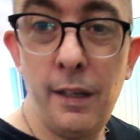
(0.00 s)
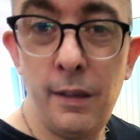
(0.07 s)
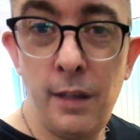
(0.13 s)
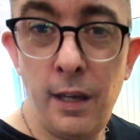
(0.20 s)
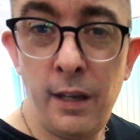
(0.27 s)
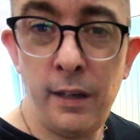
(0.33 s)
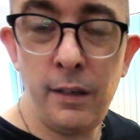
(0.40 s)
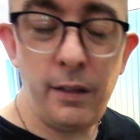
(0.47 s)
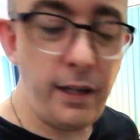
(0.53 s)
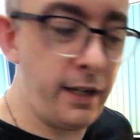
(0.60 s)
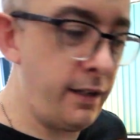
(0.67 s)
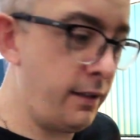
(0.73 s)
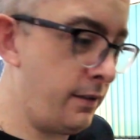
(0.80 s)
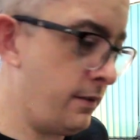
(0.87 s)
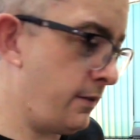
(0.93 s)
in there
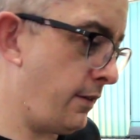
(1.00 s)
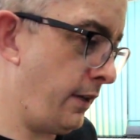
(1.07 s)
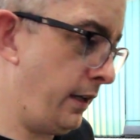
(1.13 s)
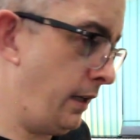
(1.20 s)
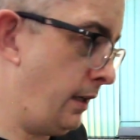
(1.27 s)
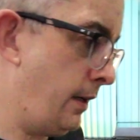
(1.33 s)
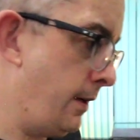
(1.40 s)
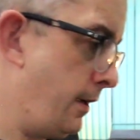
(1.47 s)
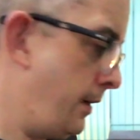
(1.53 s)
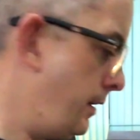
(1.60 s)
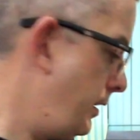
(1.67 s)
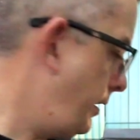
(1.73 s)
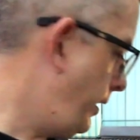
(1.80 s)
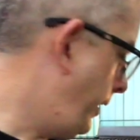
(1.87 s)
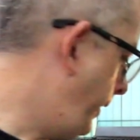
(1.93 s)
and the
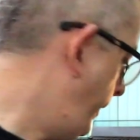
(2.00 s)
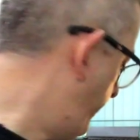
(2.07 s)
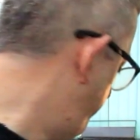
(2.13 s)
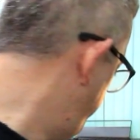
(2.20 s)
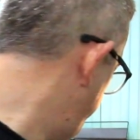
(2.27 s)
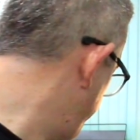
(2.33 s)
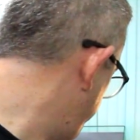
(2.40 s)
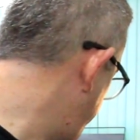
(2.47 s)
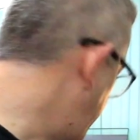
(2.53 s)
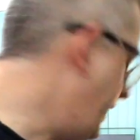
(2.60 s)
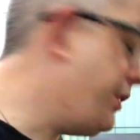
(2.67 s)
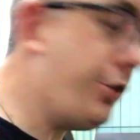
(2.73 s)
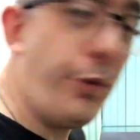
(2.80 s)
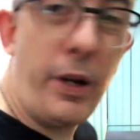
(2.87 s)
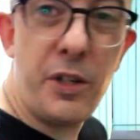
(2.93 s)

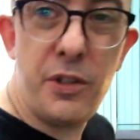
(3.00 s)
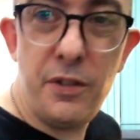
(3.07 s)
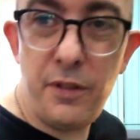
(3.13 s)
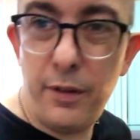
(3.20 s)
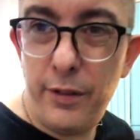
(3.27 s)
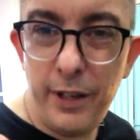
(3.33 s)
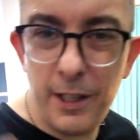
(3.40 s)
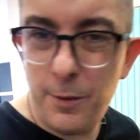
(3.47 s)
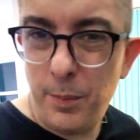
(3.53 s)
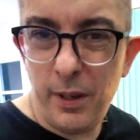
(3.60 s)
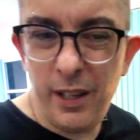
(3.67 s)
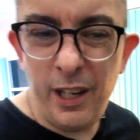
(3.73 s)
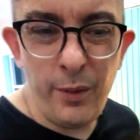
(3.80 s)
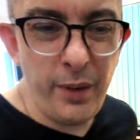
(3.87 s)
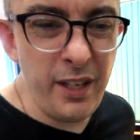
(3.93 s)
instructions and things, but
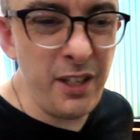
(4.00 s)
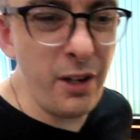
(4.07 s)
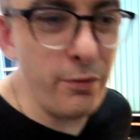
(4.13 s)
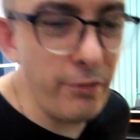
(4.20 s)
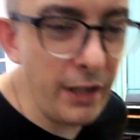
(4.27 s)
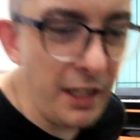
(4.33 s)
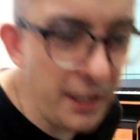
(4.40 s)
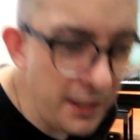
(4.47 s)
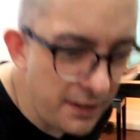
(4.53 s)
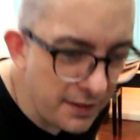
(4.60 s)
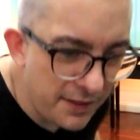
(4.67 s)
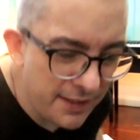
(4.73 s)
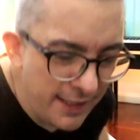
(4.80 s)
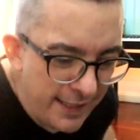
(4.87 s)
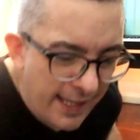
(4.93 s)
anyway, you don't really need to
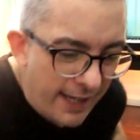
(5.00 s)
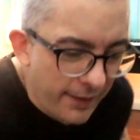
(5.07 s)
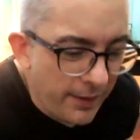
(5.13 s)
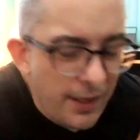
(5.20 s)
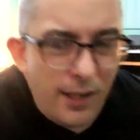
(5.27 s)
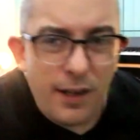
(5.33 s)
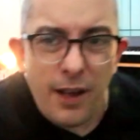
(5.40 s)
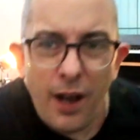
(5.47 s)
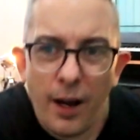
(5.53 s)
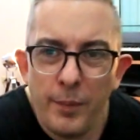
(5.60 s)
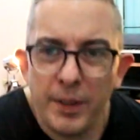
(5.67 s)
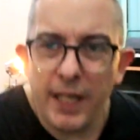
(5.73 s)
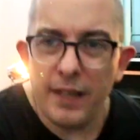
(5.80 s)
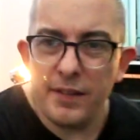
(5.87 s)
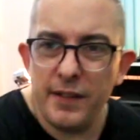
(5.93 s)
see that,
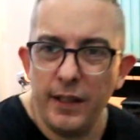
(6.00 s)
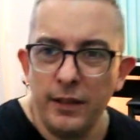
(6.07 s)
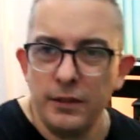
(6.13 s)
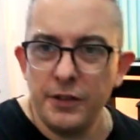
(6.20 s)
I'm guessing.